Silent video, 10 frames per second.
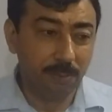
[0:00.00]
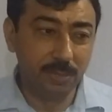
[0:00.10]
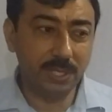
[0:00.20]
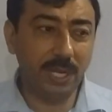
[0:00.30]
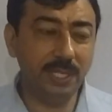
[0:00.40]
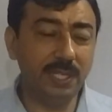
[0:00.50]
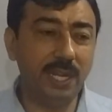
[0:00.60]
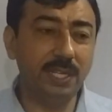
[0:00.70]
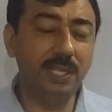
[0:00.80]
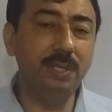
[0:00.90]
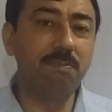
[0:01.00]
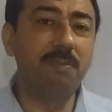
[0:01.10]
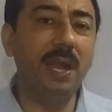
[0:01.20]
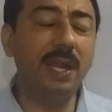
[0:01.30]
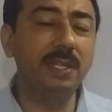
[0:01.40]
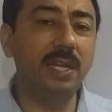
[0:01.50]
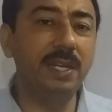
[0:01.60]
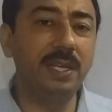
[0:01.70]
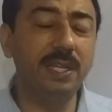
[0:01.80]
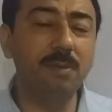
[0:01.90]
Besides that, he banned
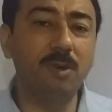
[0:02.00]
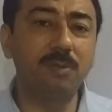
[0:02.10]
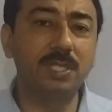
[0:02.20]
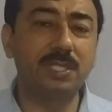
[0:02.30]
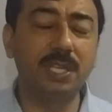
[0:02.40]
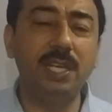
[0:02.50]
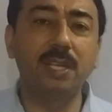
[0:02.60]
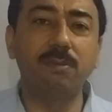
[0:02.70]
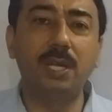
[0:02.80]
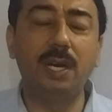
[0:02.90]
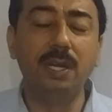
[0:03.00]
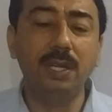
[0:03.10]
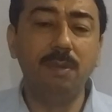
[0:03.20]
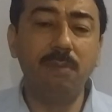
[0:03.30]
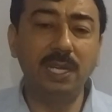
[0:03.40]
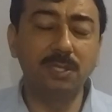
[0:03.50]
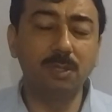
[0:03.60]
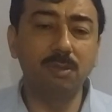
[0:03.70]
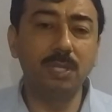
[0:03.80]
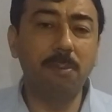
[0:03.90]
the name of the selling of the
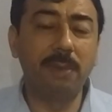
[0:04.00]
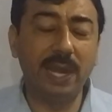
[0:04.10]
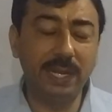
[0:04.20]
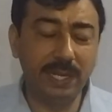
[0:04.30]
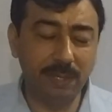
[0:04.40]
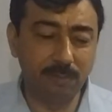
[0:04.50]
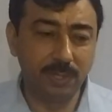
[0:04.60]
medicine on the brand name,